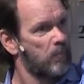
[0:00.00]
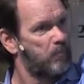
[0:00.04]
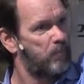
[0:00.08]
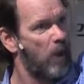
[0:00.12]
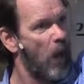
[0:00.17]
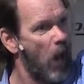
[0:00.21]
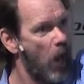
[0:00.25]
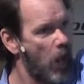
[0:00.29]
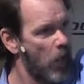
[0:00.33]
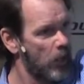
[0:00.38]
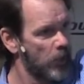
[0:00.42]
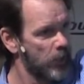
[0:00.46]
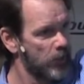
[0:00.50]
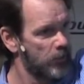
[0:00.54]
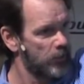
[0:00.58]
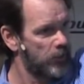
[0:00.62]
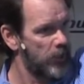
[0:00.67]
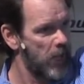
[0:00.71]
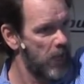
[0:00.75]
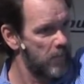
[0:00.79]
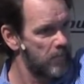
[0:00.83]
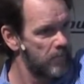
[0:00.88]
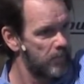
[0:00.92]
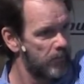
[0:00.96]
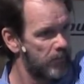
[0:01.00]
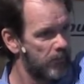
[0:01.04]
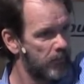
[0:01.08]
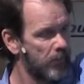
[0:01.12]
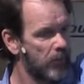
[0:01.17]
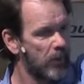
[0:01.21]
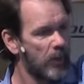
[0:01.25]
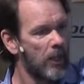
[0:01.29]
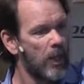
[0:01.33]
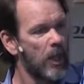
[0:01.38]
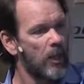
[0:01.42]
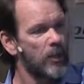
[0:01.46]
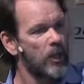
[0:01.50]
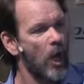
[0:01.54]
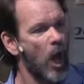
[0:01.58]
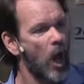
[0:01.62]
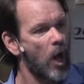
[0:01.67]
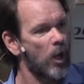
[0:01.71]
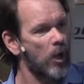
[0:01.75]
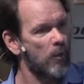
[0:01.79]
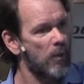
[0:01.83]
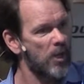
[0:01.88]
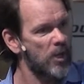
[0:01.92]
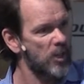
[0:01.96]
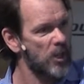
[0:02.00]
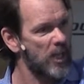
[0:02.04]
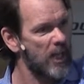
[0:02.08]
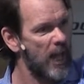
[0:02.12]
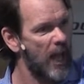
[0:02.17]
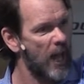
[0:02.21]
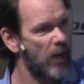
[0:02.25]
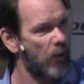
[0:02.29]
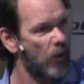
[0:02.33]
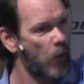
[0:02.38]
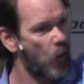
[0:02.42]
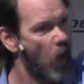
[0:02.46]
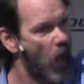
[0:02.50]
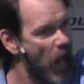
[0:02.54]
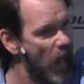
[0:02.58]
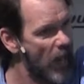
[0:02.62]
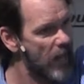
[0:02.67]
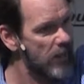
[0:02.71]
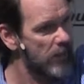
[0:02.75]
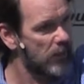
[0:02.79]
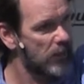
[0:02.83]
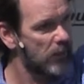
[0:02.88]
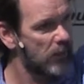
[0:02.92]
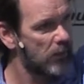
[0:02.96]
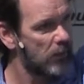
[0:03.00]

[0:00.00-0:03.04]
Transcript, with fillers: Pardon them. And the only reason he had a right,